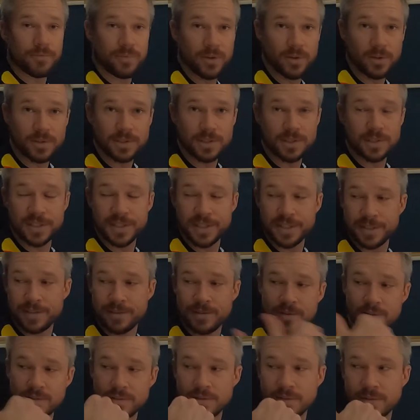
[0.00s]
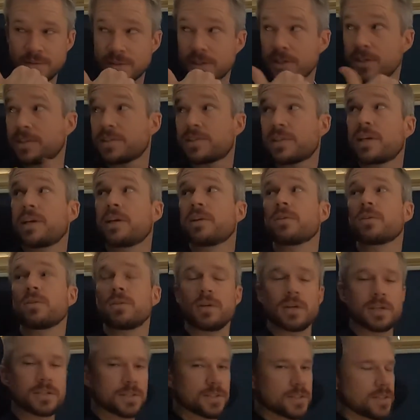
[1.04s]
feels good. Dare to say it
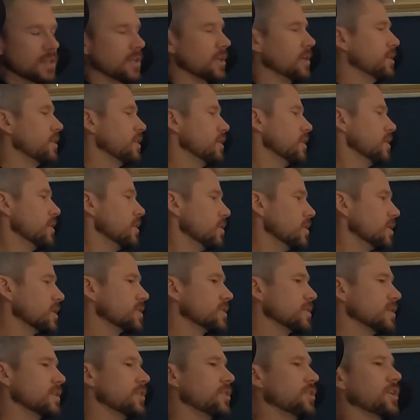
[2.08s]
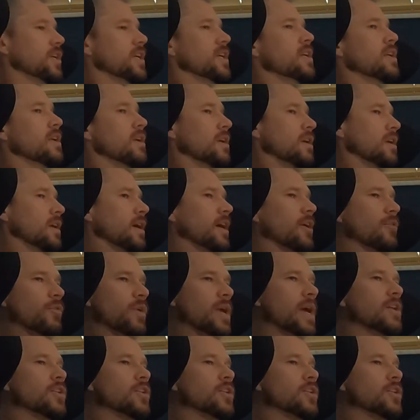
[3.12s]
looks good. Looks legit. If you